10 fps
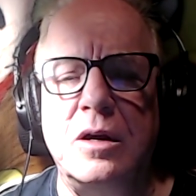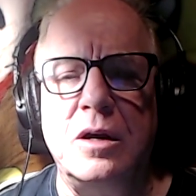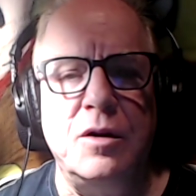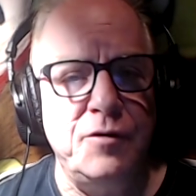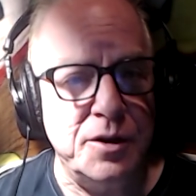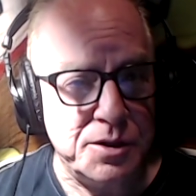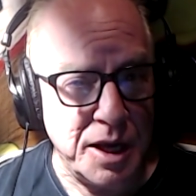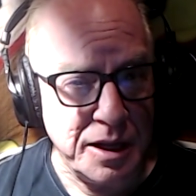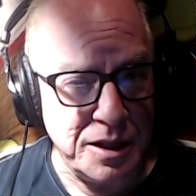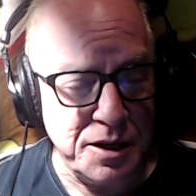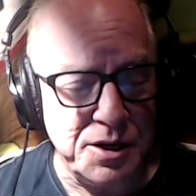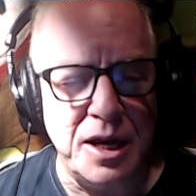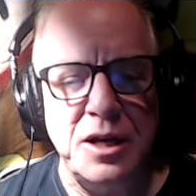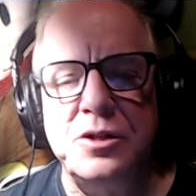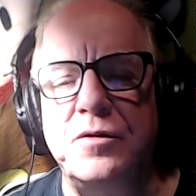of the saintly
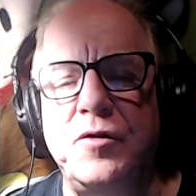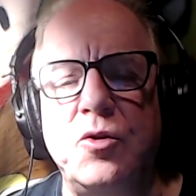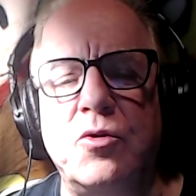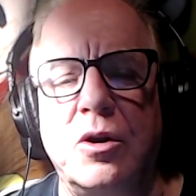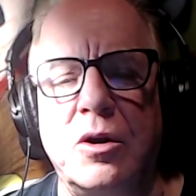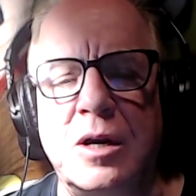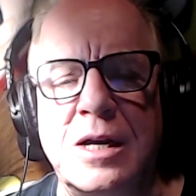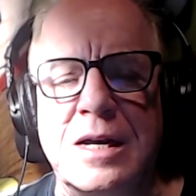days of yore.